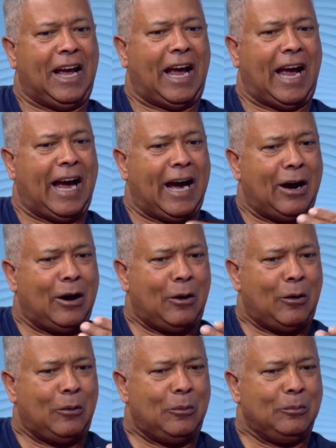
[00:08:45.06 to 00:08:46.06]

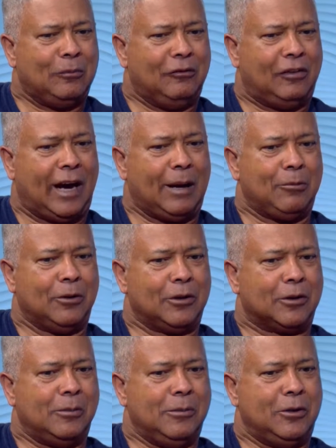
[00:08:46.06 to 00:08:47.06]
how vibrant
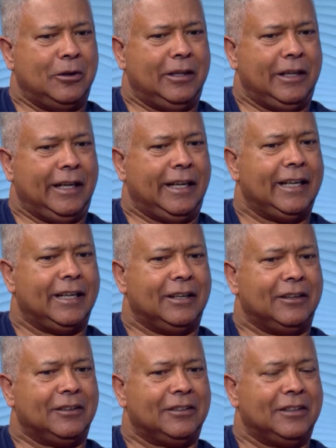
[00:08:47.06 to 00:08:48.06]
the community
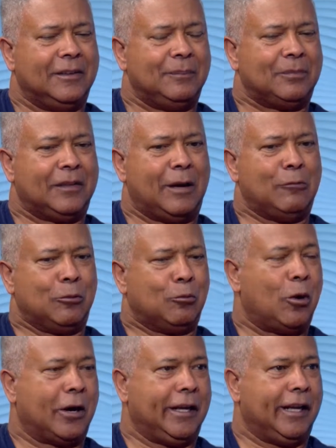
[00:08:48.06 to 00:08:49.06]
is, they would
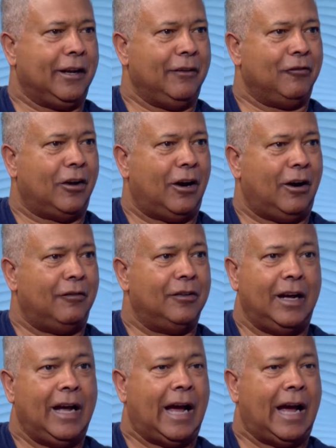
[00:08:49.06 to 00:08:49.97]
want to get involved.